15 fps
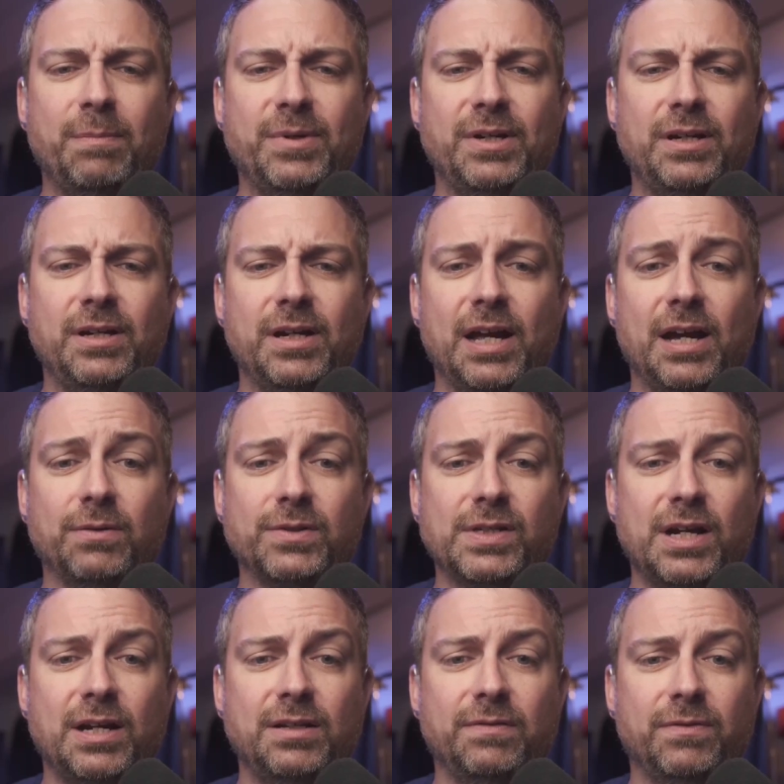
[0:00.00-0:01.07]
happy
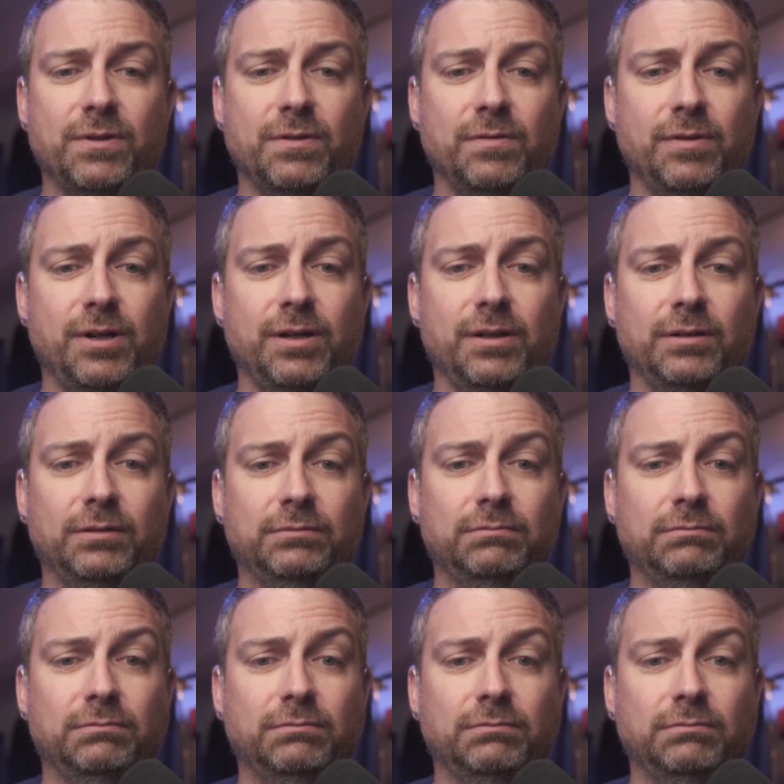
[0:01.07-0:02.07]
outside of career?